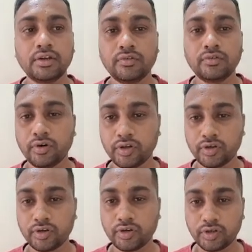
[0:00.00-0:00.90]

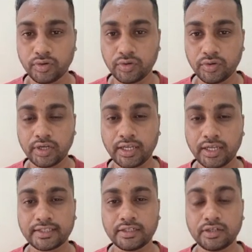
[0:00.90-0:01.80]
For
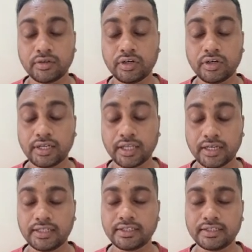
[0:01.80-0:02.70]

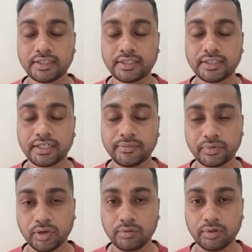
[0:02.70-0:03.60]
non-technical section I have
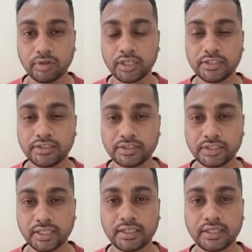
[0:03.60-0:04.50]
solved already, just
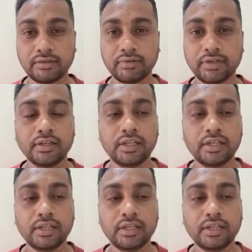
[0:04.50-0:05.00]
check that one.